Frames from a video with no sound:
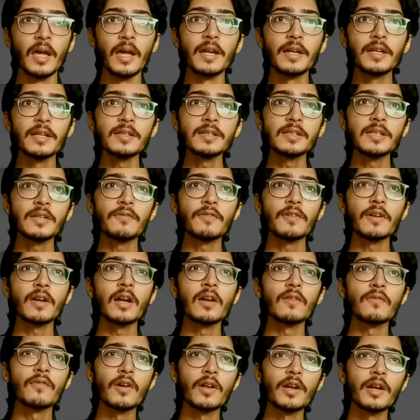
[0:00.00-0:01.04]
It is
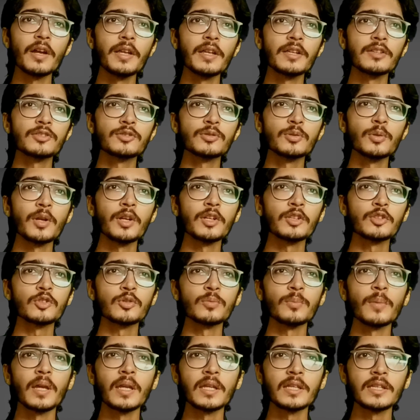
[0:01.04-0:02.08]
difficult for Indian students to
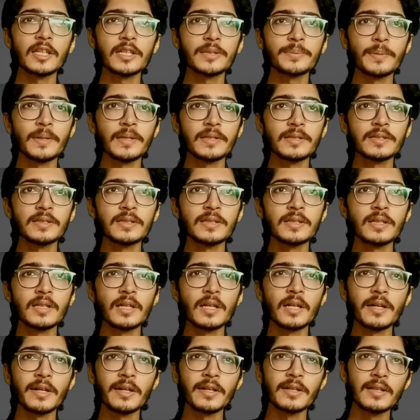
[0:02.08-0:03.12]
manage expenses in
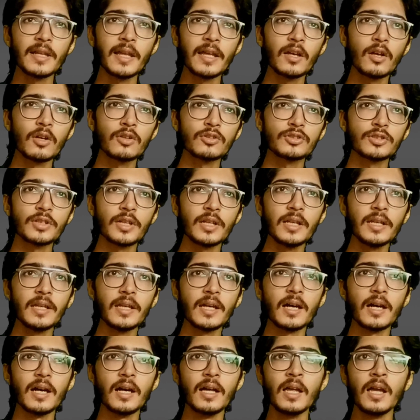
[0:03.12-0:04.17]
countries like
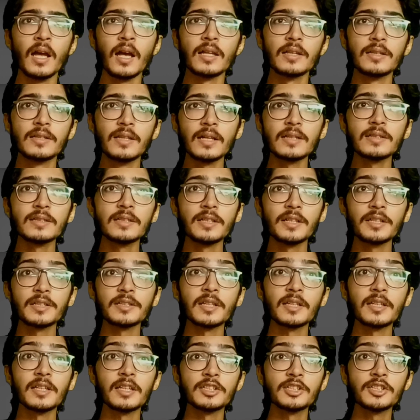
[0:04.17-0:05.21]
Australia. Thus, it is
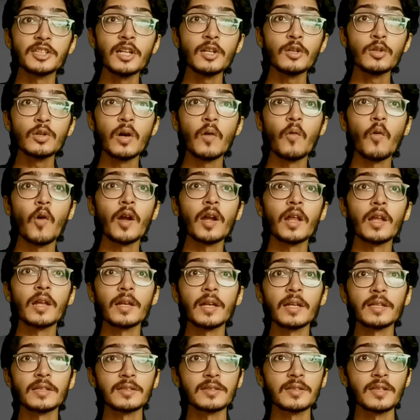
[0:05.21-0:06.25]
essential to avoid
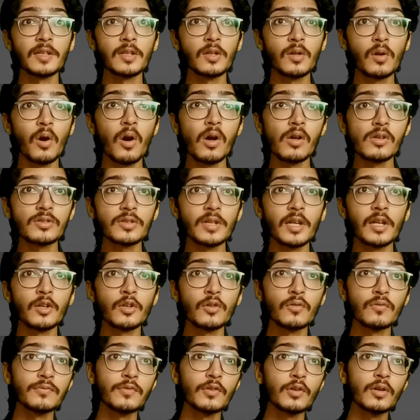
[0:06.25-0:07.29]
unnecessary cost and
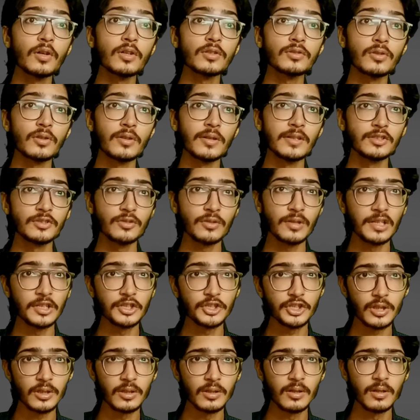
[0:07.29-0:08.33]
to focus on
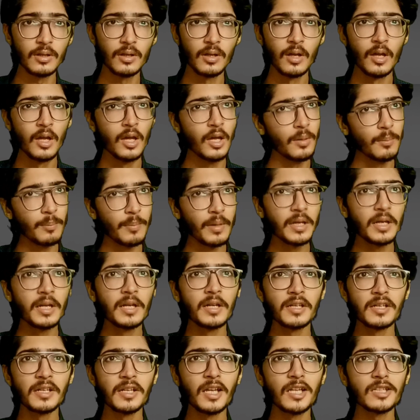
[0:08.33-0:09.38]
education. Many
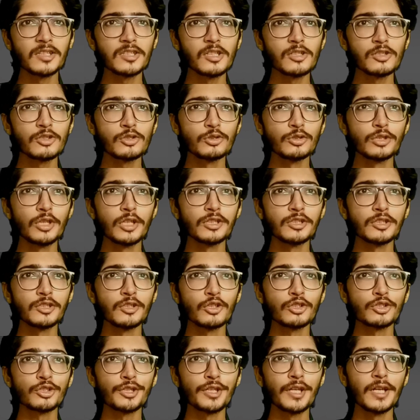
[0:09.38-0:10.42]
international students in
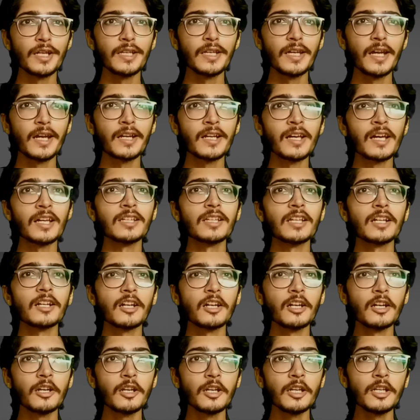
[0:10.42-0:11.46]
Australia and other
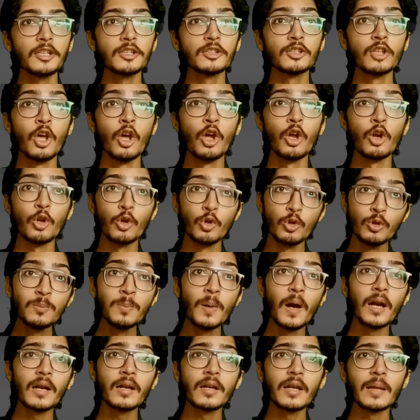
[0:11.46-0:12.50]
countries do
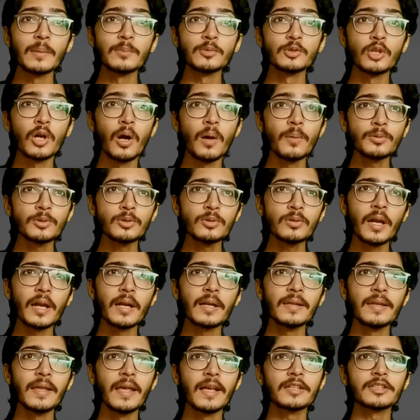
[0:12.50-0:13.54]
part-time jobs to
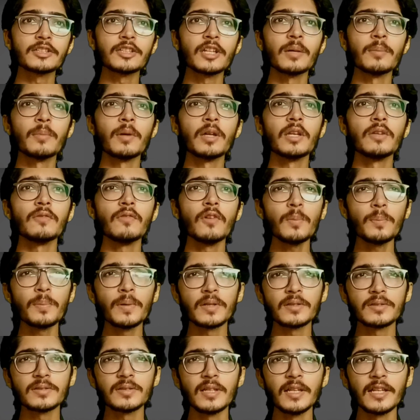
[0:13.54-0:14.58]
get the extra money for
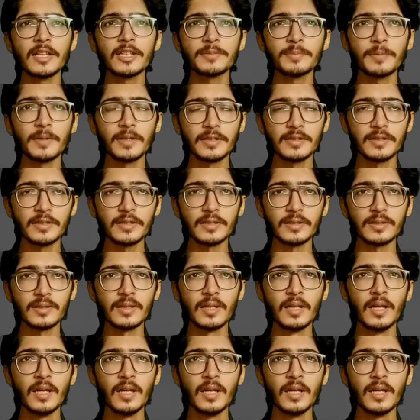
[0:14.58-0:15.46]
personal expenses.